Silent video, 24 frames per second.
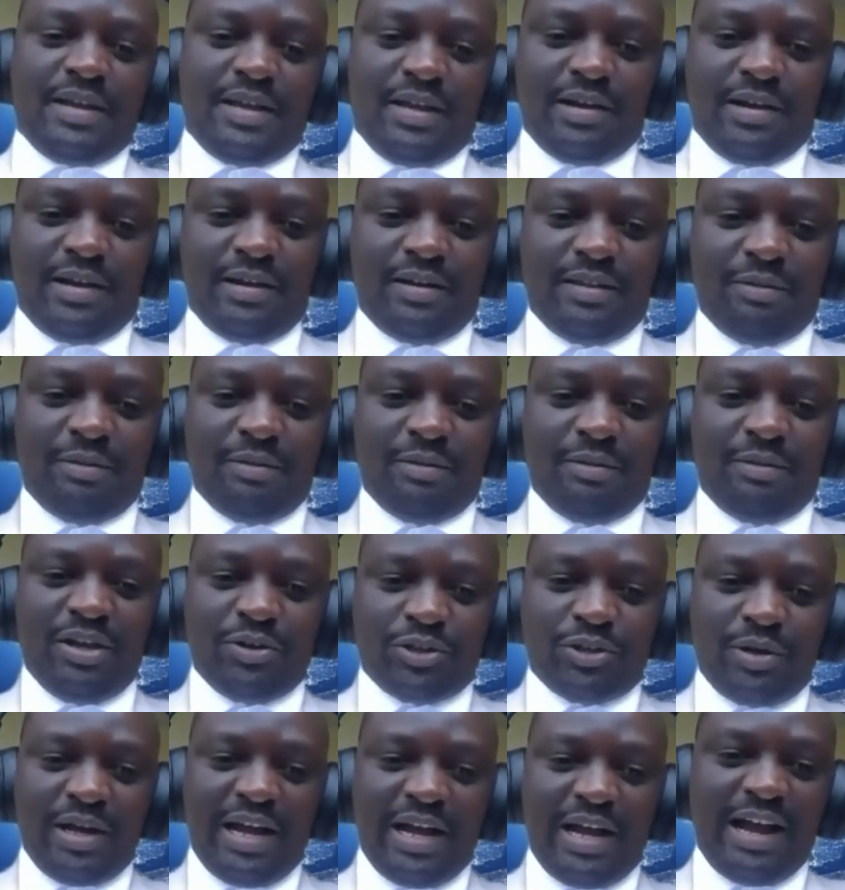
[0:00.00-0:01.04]
We
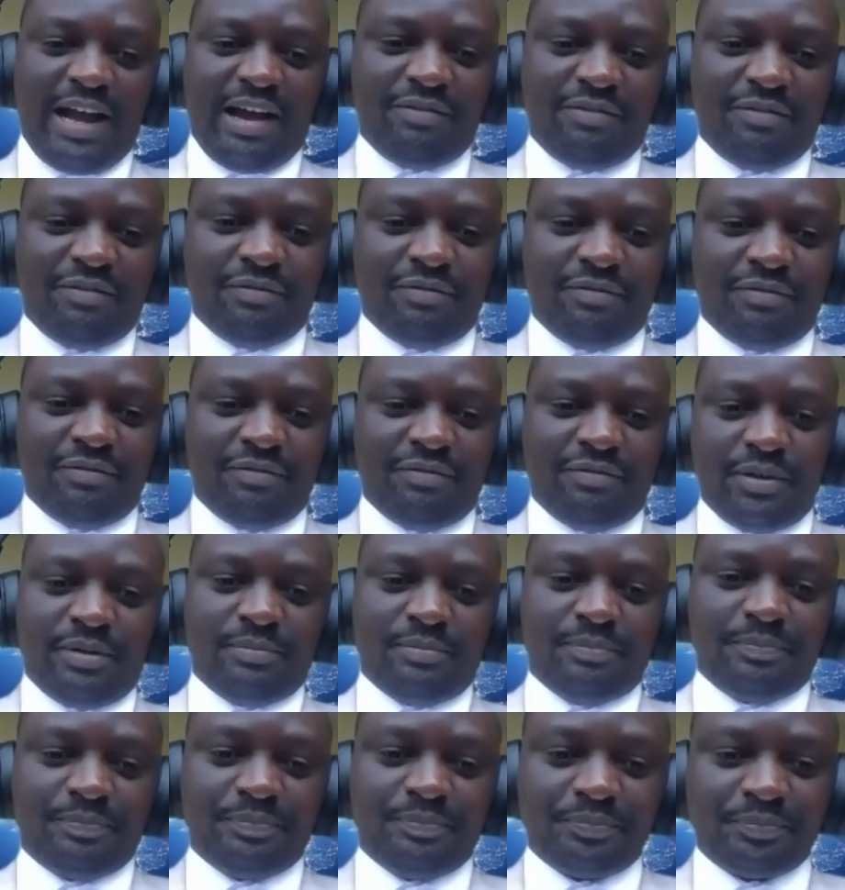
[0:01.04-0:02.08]
also have
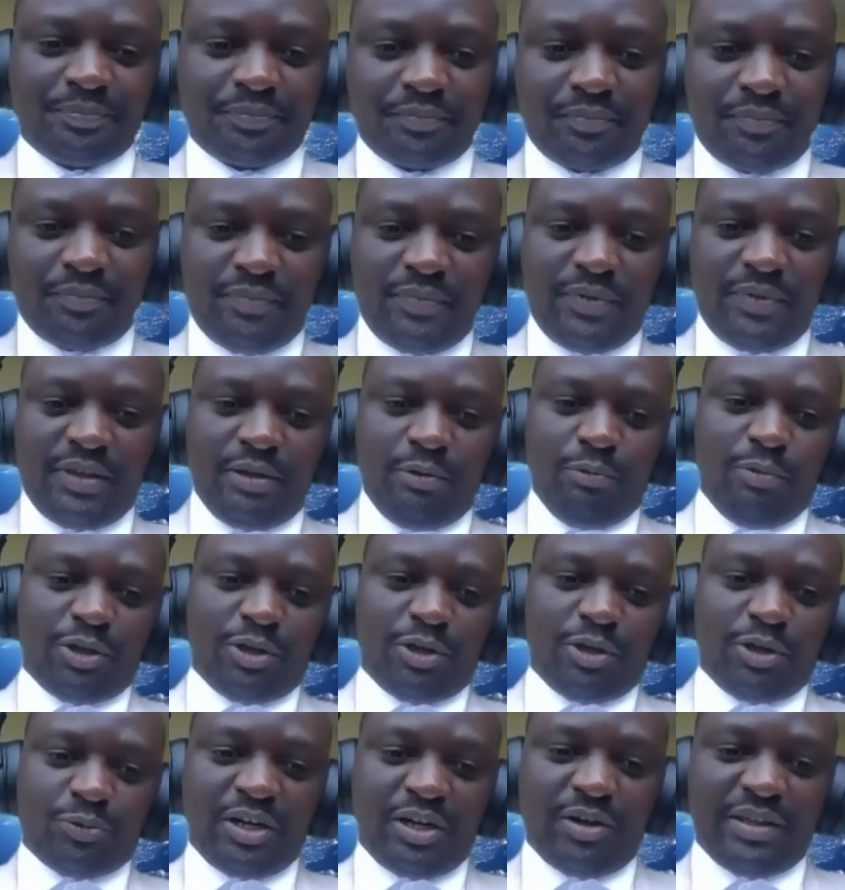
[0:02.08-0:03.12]

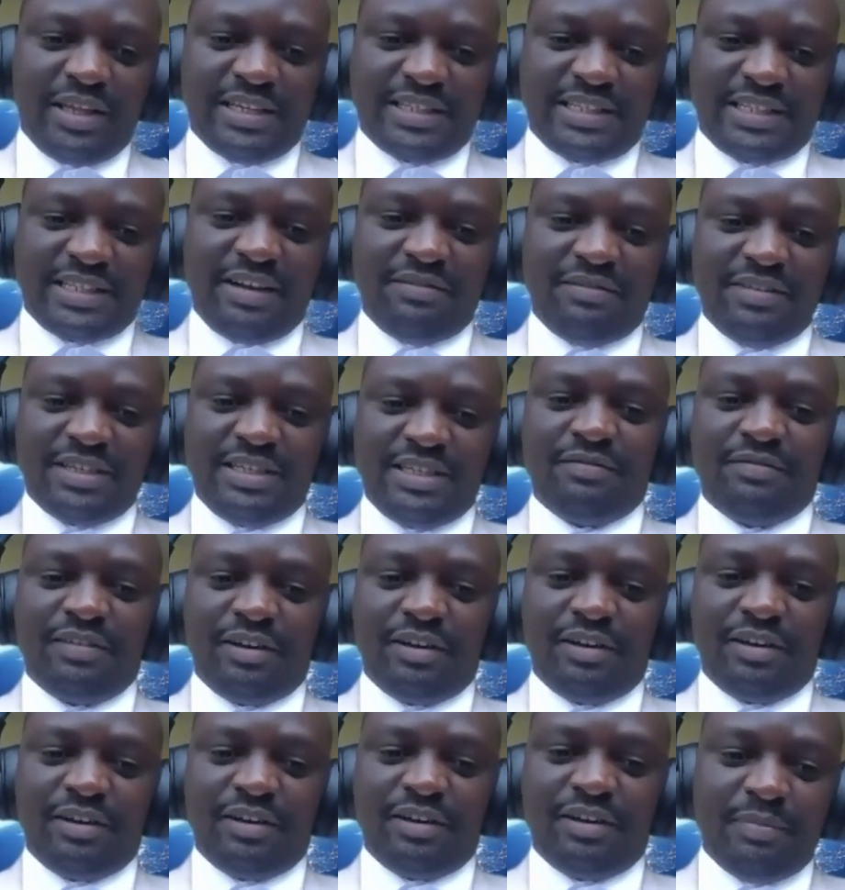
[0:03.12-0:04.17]
what we call the service
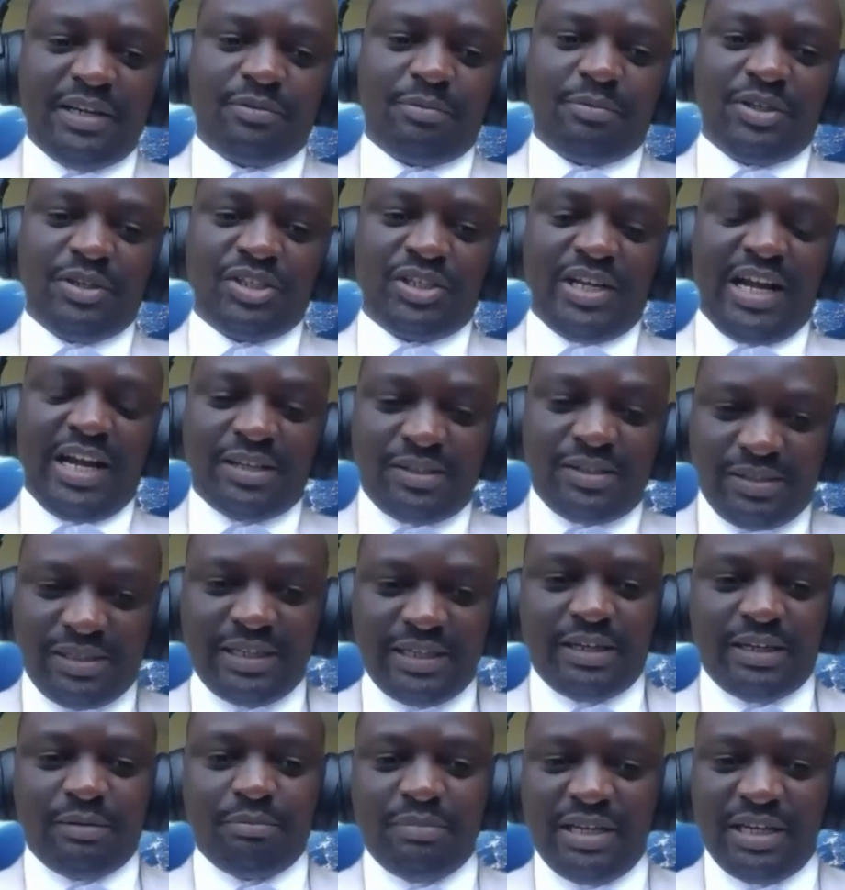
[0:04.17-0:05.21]
development, which
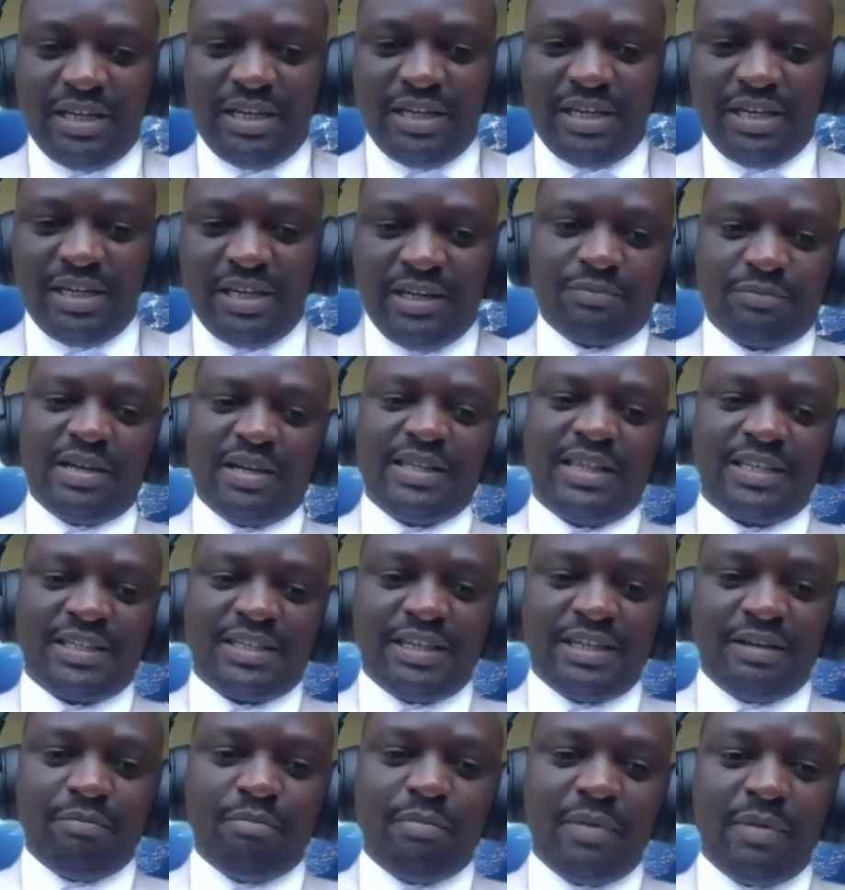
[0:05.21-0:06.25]
actually can be addressed by the
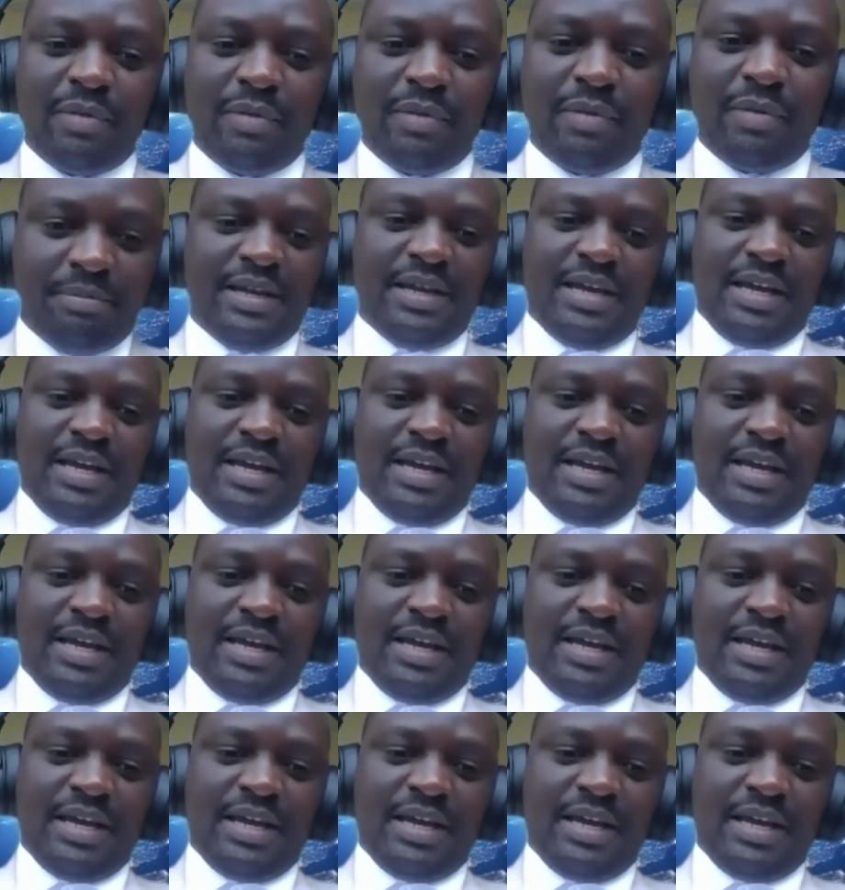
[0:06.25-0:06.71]
same map.